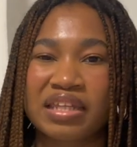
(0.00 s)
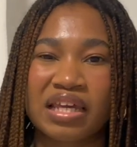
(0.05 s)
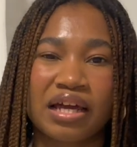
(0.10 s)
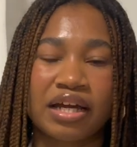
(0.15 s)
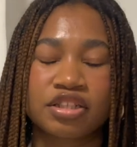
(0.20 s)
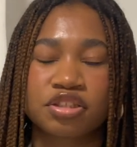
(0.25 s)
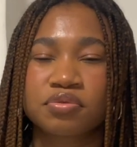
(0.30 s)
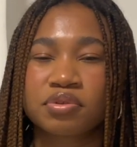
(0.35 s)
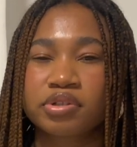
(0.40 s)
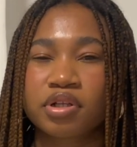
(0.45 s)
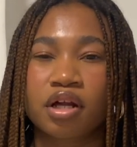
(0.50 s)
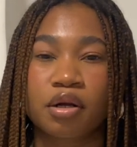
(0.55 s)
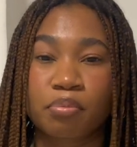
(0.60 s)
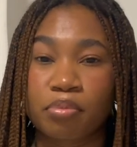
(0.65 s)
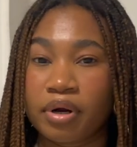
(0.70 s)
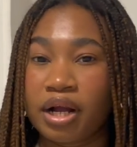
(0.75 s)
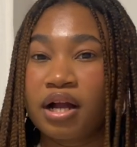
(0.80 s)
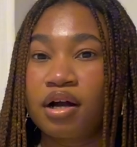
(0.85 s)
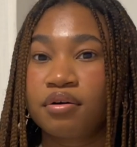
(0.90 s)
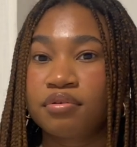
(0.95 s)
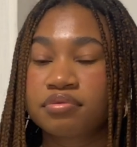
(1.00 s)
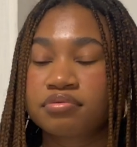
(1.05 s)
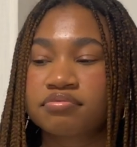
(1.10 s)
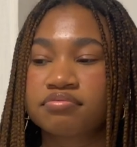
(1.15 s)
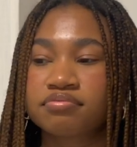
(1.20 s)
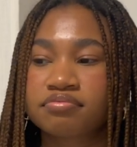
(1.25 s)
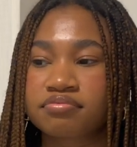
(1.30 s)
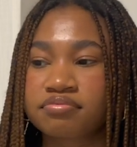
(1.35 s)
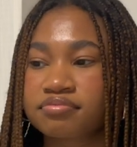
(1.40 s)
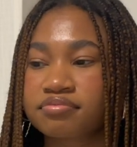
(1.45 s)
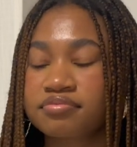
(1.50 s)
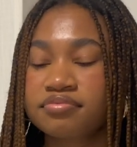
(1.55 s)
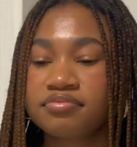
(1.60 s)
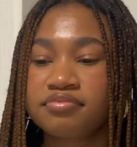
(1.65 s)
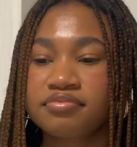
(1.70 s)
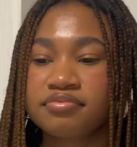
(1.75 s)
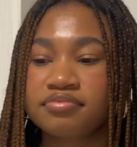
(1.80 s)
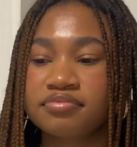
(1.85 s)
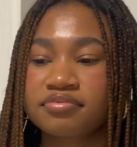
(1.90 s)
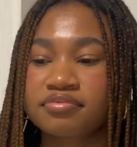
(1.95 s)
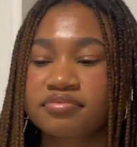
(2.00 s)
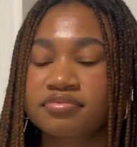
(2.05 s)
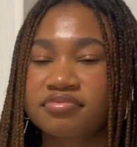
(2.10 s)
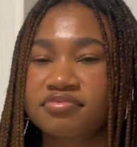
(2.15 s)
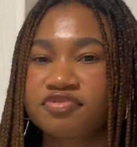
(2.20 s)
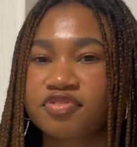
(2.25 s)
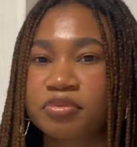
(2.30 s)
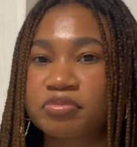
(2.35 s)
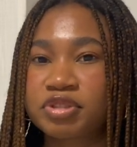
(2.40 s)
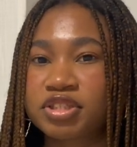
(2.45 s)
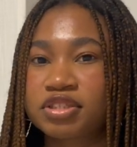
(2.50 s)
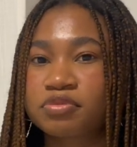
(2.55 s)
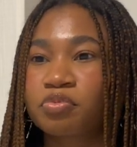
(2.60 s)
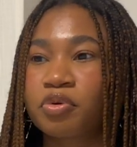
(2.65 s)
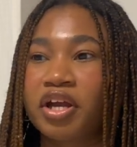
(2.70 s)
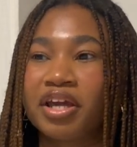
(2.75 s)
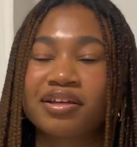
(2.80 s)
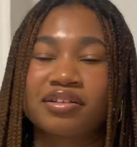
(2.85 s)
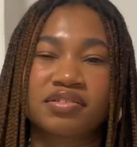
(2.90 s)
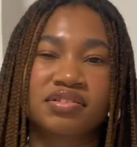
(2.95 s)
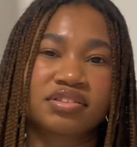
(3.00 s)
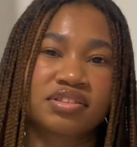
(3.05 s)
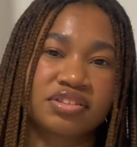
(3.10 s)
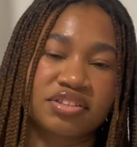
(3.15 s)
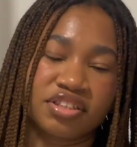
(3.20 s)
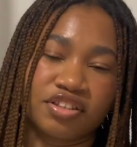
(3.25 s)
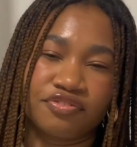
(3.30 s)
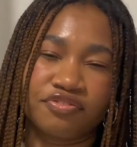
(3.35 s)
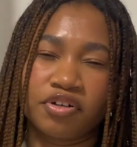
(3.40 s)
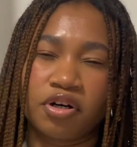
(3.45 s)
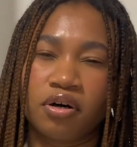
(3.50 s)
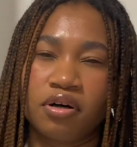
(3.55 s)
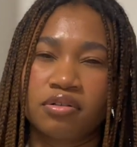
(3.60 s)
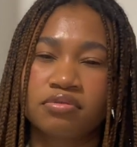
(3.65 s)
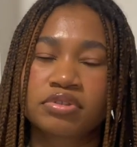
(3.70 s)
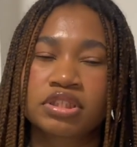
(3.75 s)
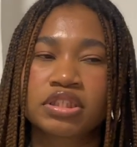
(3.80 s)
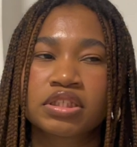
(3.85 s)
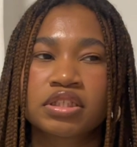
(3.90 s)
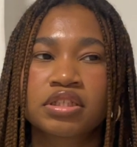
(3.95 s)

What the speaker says: do a lot of brown from spring to fall.